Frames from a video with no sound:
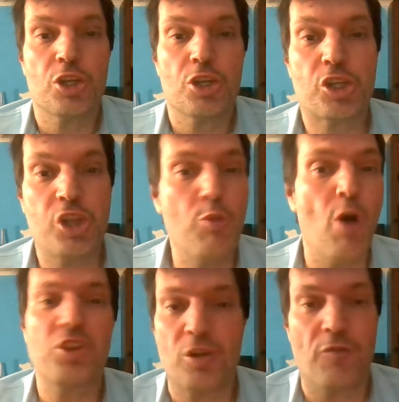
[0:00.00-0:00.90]
She
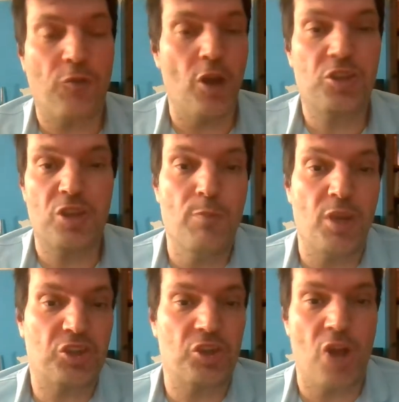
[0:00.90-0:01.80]
wasn't afraid to
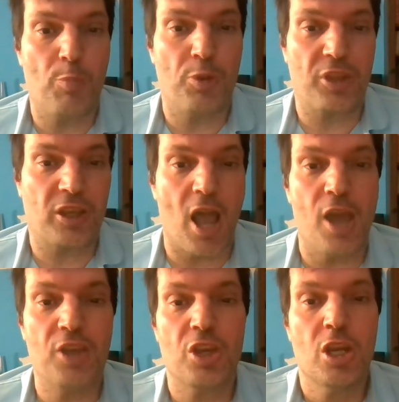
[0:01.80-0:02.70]
mix it up with the
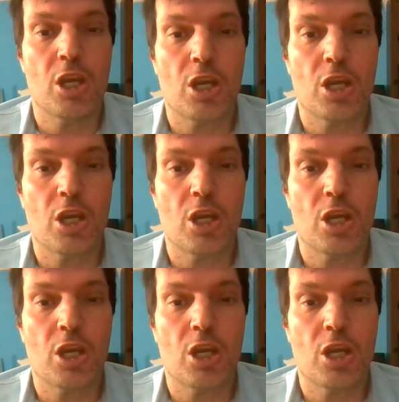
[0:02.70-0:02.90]
guys.